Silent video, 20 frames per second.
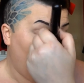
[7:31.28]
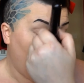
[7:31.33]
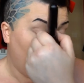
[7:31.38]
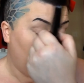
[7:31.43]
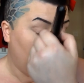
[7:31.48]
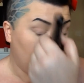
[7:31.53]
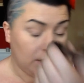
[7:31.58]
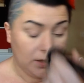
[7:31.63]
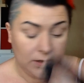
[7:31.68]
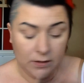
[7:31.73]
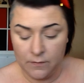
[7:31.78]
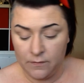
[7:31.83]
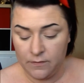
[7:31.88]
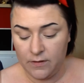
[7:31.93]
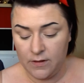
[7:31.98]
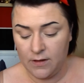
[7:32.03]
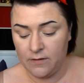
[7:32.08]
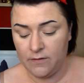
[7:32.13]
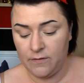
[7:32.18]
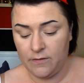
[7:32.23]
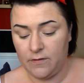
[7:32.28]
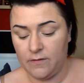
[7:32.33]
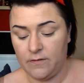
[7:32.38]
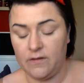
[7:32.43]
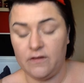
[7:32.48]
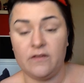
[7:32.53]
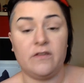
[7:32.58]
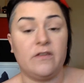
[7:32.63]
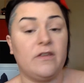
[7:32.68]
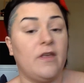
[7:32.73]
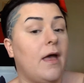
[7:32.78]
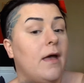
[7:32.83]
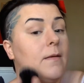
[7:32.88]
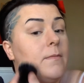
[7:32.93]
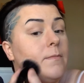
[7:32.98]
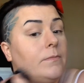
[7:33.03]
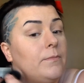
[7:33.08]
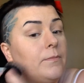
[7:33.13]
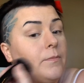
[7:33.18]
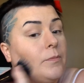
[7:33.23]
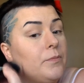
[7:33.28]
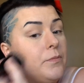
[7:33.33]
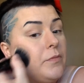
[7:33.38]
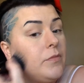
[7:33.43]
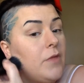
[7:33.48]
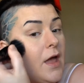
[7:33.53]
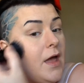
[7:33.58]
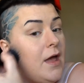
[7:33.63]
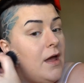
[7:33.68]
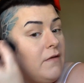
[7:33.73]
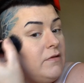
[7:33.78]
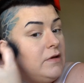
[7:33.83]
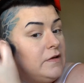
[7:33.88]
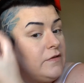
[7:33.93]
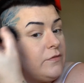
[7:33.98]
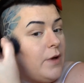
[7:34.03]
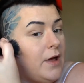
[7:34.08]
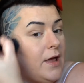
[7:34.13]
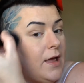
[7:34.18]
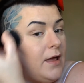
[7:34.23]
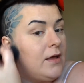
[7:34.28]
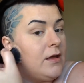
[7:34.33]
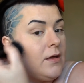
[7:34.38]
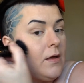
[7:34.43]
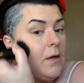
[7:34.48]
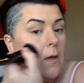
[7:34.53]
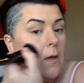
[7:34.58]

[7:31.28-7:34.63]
And I use this to set the areas where